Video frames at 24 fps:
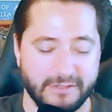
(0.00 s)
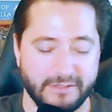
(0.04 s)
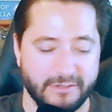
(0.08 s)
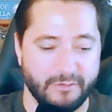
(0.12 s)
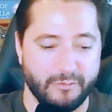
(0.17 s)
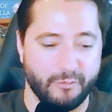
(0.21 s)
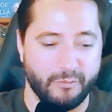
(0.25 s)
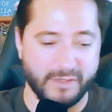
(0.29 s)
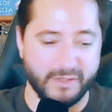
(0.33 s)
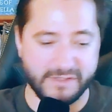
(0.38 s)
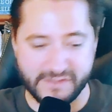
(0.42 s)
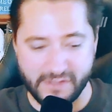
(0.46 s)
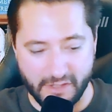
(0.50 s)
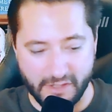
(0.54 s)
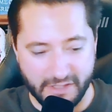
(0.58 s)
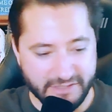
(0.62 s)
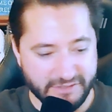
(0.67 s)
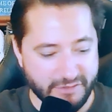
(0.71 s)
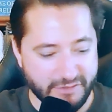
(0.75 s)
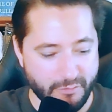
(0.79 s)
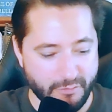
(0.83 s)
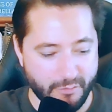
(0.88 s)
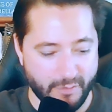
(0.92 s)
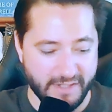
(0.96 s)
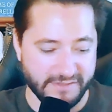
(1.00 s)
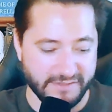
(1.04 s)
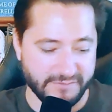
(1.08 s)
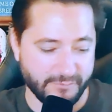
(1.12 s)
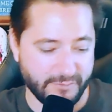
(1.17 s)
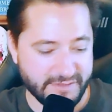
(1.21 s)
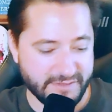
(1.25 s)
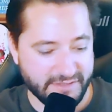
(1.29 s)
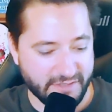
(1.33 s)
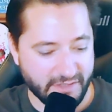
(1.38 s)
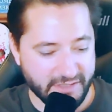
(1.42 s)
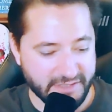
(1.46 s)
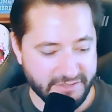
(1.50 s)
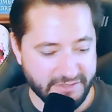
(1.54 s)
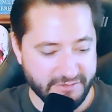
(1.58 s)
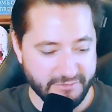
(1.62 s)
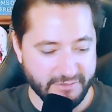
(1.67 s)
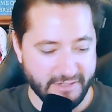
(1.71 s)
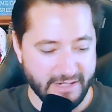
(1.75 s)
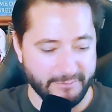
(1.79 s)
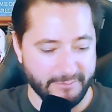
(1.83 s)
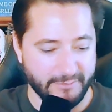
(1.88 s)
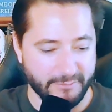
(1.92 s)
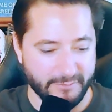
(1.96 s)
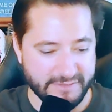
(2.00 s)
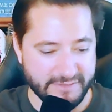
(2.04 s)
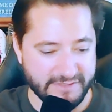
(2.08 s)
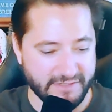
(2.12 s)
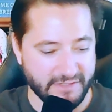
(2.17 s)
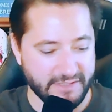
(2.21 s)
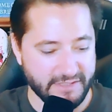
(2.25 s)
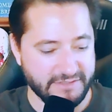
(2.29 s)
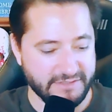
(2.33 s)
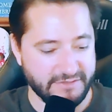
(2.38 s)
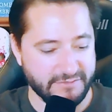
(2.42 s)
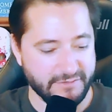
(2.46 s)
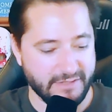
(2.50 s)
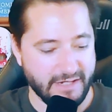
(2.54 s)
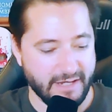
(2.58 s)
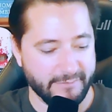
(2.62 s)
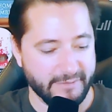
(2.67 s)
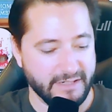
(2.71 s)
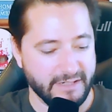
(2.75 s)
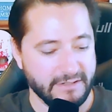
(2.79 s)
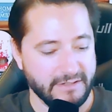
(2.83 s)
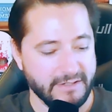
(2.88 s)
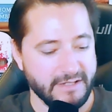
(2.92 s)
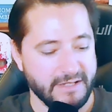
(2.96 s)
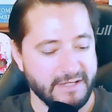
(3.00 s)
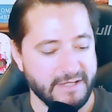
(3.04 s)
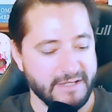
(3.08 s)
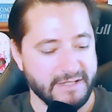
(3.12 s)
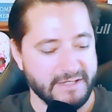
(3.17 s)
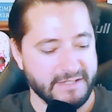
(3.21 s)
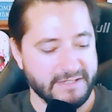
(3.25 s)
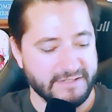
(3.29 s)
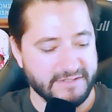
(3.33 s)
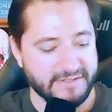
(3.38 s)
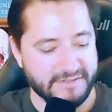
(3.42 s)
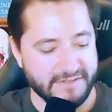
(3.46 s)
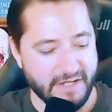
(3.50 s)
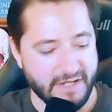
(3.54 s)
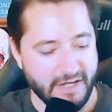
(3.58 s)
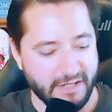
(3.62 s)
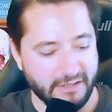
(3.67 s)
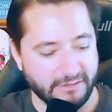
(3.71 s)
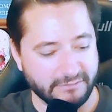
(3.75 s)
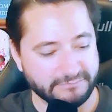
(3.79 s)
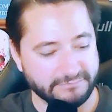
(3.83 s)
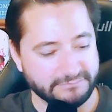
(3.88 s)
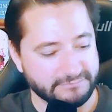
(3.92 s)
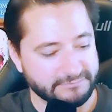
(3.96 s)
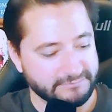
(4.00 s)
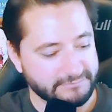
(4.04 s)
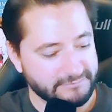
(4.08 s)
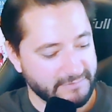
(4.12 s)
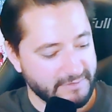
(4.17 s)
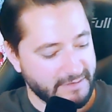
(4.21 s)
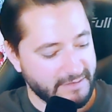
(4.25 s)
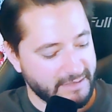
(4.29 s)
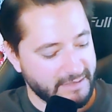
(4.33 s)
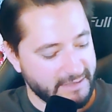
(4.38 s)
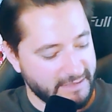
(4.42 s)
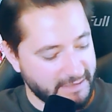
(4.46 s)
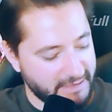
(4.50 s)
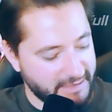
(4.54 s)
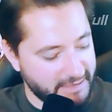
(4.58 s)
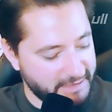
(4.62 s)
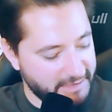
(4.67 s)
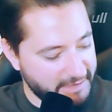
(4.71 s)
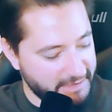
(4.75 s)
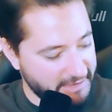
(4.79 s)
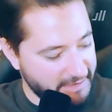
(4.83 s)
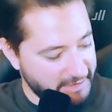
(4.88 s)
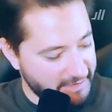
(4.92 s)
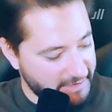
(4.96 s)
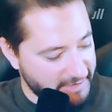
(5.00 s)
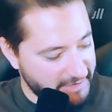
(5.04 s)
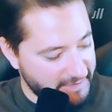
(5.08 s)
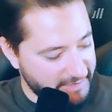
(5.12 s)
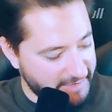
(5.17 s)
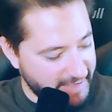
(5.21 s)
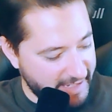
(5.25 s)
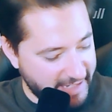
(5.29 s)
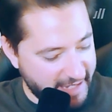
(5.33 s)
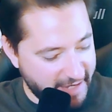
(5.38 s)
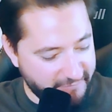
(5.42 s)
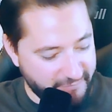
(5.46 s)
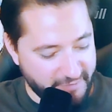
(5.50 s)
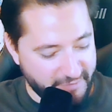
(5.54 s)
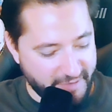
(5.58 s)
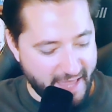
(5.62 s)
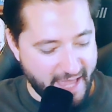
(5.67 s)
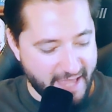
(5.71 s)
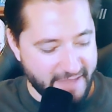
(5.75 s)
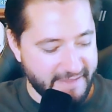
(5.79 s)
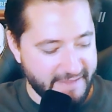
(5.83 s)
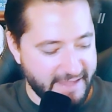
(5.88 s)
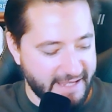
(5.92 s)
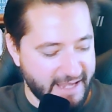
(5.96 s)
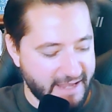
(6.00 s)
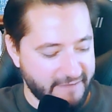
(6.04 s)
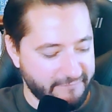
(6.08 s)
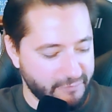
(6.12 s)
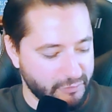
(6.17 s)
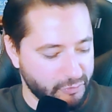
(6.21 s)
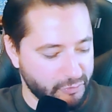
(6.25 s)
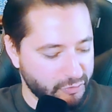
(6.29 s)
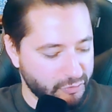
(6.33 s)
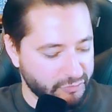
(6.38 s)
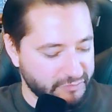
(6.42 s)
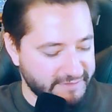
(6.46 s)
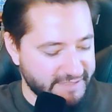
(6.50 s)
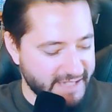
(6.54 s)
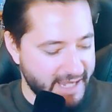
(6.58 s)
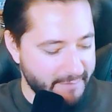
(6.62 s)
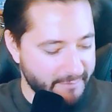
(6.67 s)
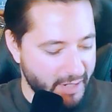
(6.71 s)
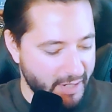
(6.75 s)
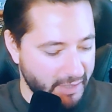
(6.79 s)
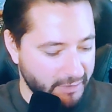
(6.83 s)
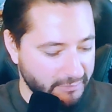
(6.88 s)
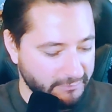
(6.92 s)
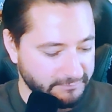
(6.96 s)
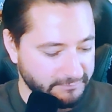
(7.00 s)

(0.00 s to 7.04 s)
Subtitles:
when's RE2, when's RE2 coming, when's RE2 coming. So they gave you that, and they gave you a little demo